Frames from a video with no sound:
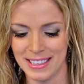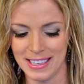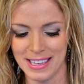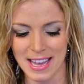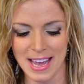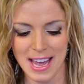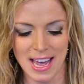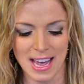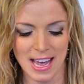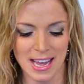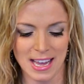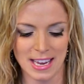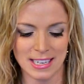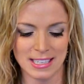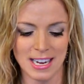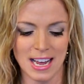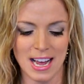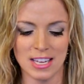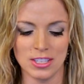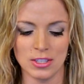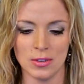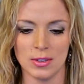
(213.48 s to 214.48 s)
And
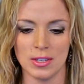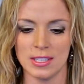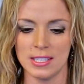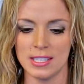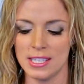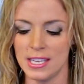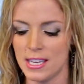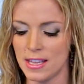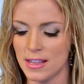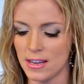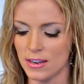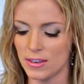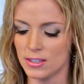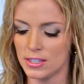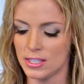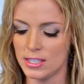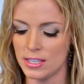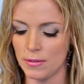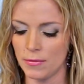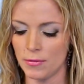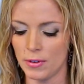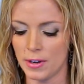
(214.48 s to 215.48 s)
as you can see, there's
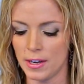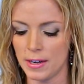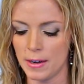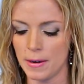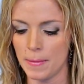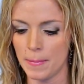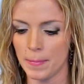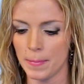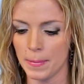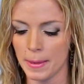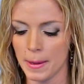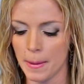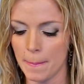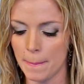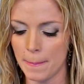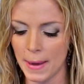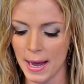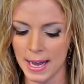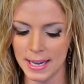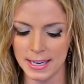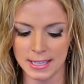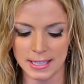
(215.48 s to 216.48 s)
different
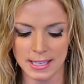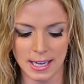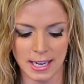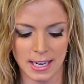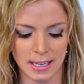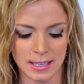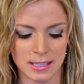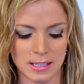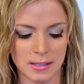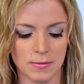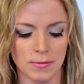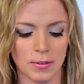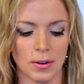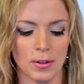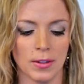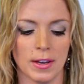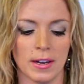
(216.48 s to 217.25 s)
bindings for the